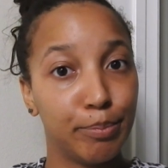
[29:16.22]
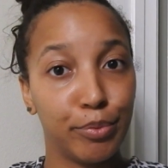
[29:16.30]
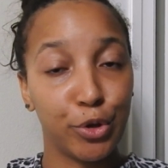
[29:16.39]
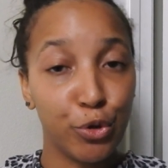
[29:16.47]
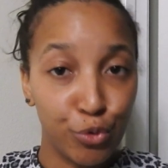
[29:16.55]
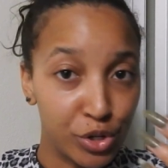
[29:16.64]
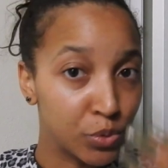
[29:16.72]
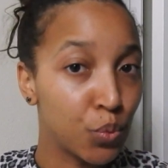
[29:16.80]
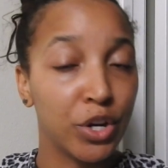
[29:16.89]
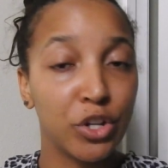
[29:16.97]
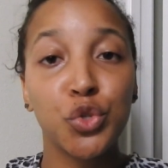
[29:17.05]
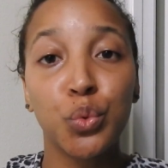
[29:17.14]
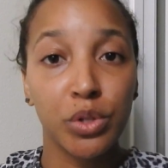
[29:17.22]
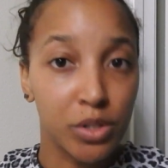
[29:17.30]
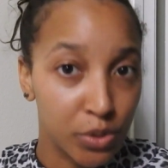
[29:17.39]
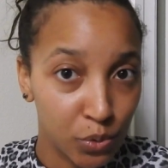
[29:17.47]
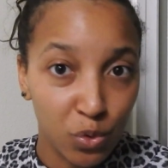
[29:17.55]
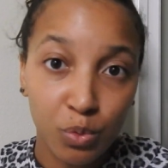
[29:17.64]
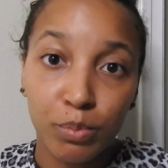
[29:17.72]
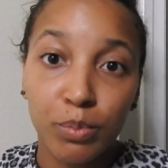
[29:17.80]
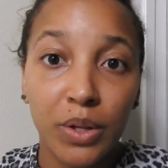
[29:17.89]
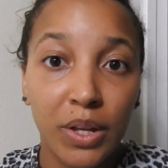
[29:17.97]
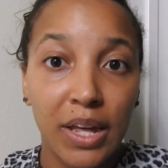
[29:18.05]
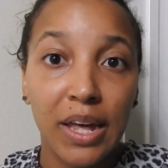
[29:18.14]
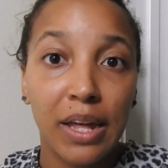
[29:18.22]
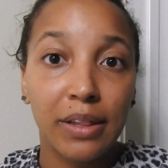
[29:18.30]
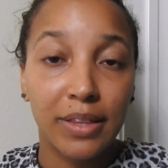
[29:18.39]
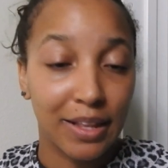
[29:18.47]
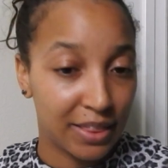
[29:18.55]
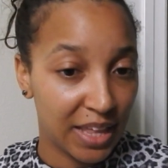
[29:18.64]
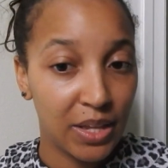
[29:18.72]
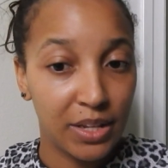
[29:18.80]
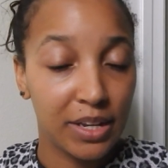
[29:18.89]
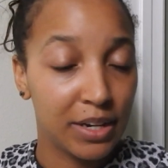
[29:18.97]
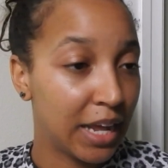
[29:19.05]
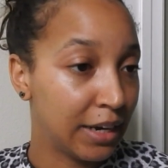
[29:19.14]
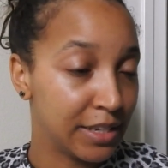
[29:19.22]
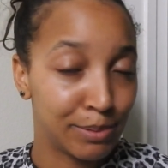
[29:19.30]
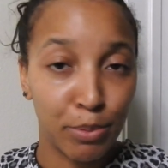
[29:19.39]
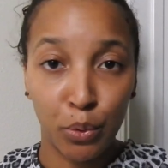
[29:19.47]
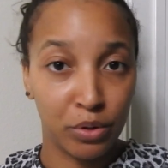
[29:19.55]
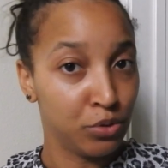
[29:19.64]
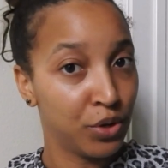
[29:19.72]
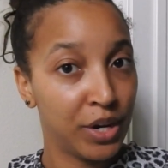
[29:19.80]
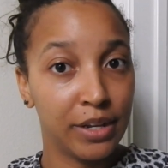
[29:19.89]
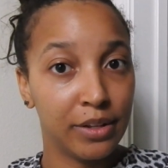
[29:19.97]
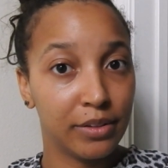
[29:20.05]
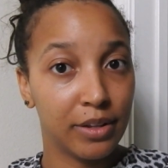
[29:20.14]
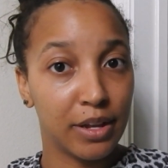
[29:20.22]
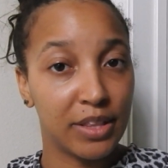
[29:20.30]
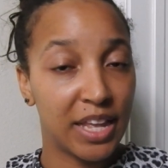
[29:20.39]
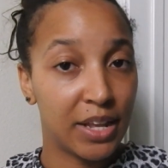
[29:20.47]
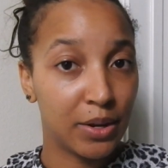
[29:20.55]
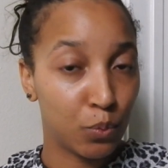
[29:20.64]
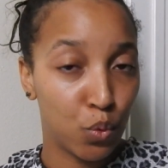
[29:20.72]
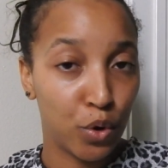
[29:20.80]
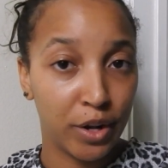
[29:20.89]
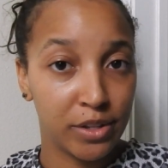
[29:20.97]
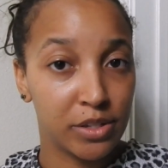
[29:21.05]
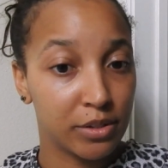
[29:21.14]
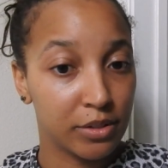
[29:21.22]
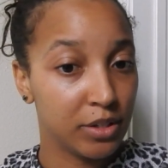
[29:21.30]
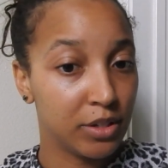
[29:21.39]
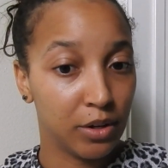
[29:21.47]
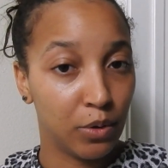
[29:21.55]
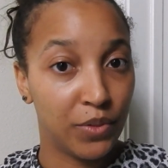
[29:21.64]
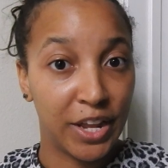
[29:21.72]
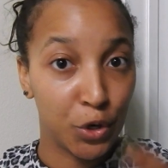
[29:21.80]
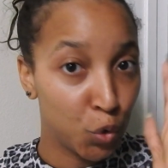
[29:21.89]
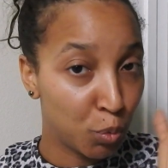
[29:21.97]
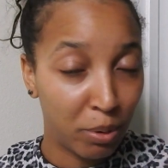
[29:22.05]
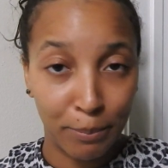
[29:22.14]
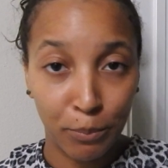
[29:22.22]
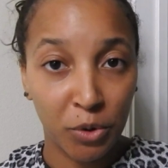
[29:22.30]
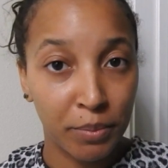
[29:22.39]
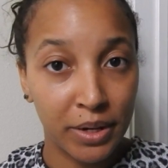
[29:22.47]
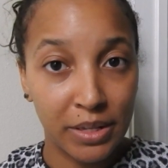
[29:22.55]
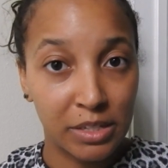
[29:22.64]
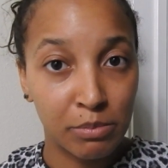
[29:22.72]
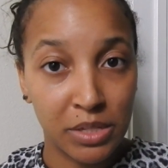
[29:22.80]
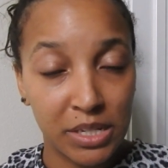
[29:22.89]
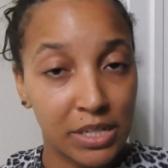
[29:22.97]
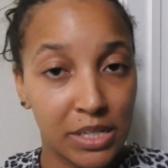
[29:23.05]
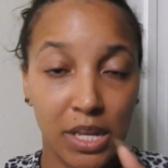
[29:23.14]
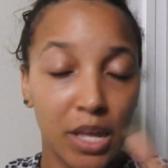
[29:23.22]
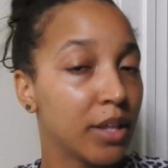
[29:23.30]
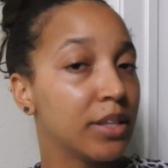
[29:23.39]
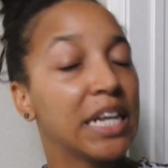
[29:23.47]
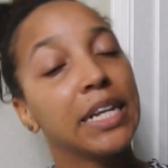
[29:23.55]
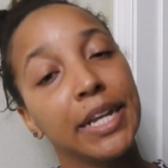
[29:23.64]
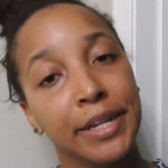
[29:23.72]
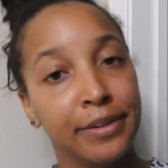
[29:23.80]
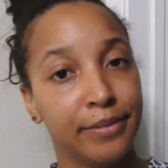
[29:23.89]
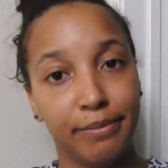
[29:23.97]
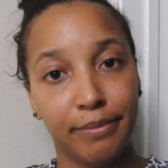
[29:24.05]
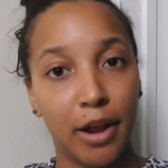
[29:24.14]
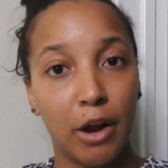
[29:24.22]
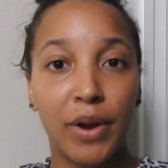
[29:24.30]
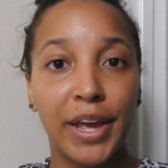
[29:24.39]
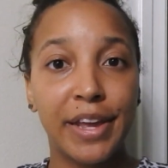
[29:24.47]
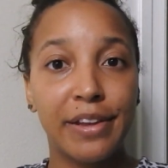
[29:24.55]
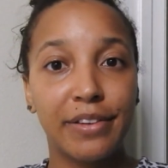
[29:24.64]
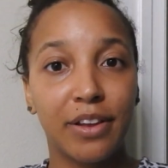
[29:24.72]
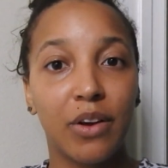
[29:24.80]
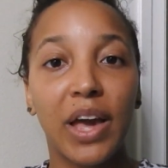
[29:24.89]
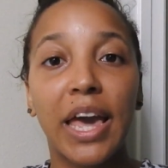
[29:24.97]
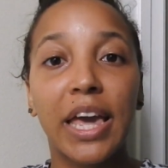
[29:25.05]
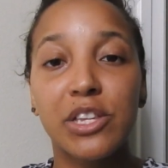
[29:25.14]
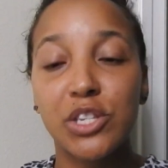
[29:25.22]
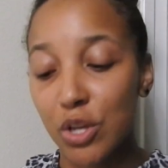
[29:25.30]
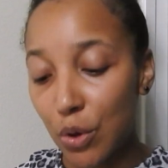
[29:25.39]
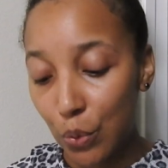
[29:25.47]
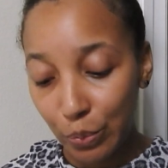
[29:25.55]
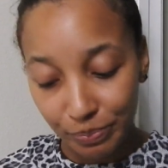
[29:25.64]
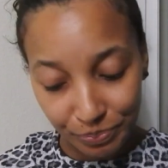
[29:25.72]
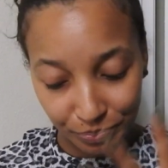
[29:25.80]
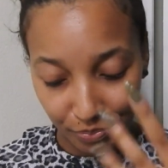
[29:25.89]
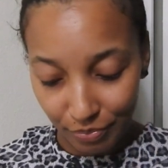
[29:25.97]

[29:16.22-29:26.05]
But you just wanted to assume that they didn't like to smoke and drink, and they didn't wanted to, they knew about Mormonism, sis. They didn't. All right, okay. So